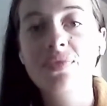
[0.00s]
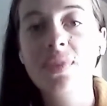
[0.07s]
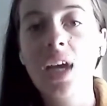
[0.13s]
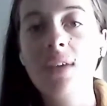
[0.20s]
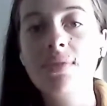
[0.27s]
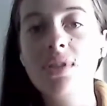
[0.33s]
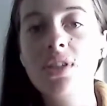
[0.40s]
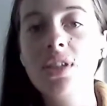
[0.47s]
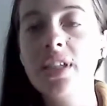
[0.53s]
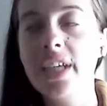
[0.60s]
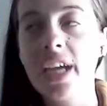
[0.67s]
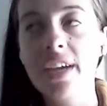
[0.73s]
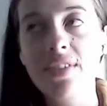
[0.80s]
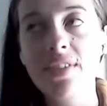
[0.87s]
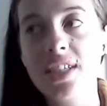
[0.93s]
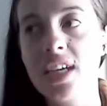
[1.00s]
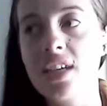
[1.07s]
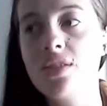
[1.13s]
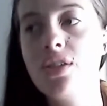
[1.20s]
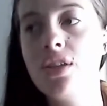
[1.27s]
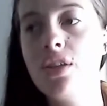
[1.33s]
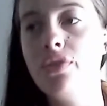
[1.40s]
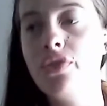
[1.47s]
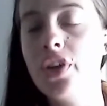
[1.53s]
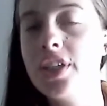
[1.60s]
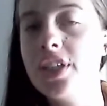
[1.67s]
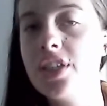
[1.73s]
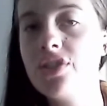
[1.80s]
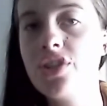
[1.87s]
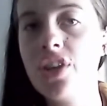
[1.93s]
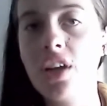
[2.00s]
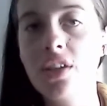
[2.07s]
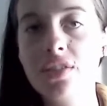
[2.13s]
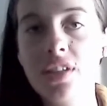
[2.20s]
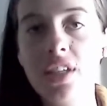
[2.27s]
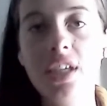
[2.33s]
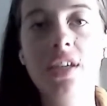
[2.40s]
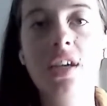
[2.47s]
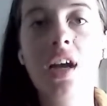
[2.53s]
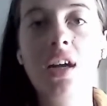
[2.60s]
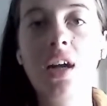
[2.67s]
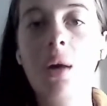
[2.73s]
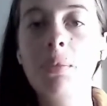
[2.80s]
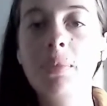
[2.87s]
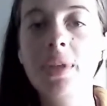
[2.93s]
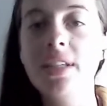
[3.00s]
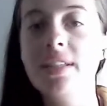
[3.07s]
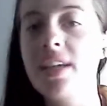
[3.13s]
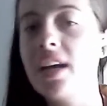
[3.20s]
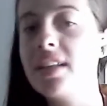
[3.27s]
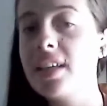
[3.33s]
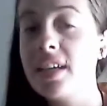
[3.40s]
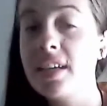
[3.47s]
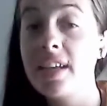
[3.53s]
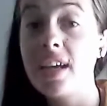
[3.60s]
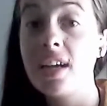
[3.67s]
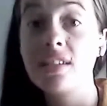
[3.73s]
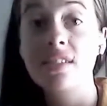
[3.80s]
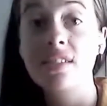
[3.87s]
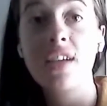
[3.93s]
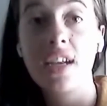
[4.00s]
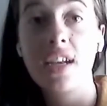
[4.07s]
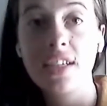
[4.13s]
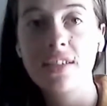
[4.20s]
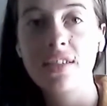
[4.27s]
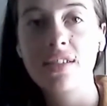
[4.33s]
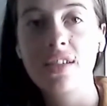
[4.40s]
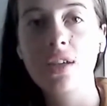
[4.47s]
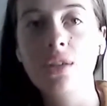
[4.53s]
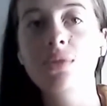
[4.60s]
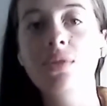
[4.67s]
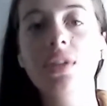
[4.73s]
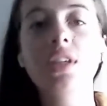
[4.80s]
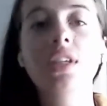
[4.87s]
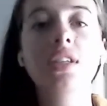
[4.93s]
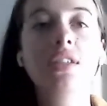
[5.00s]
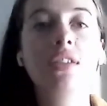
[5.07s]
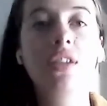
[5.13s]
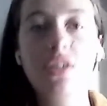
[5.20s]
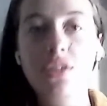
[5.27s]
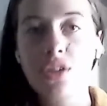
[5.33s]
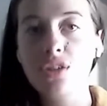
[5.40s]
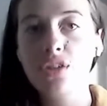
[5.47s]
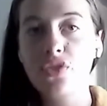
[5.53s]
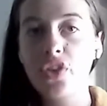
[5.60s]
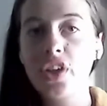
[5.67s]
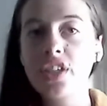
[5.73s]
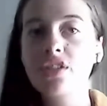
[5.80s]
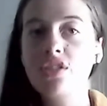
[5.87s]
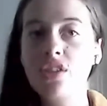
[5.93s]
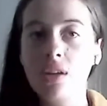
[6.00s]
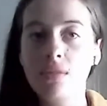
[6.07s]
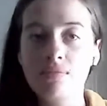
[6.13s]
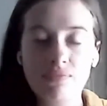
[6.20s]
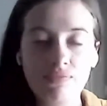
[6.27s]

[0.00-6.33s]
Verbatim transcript: Absolutely, even down to your furniture. There are companies out there now starting to sell low tox furniture.